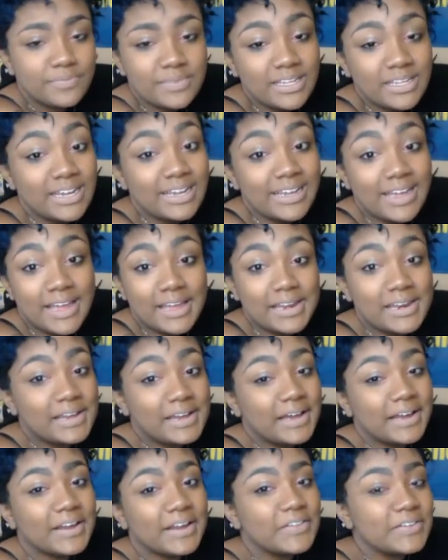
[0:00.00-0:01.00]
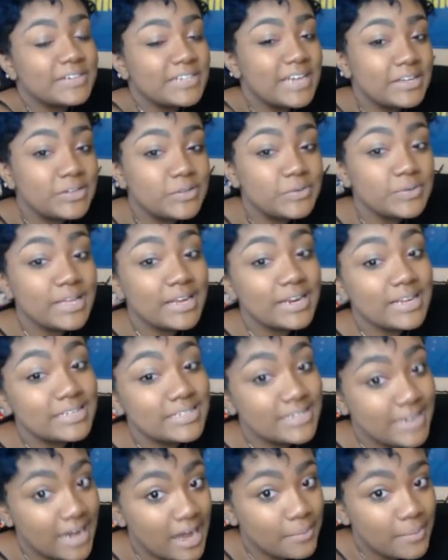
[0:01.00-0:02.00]
Again, another tattoo that is
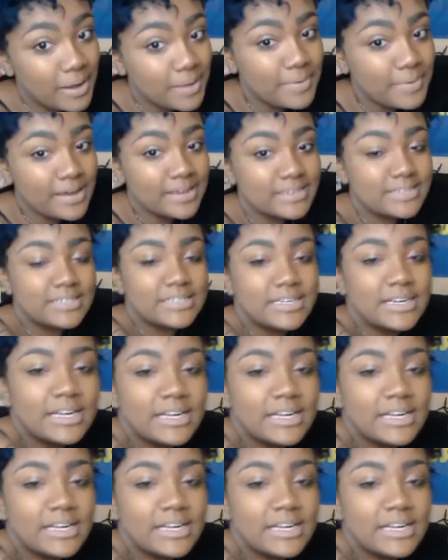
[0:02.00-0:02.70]
not my best.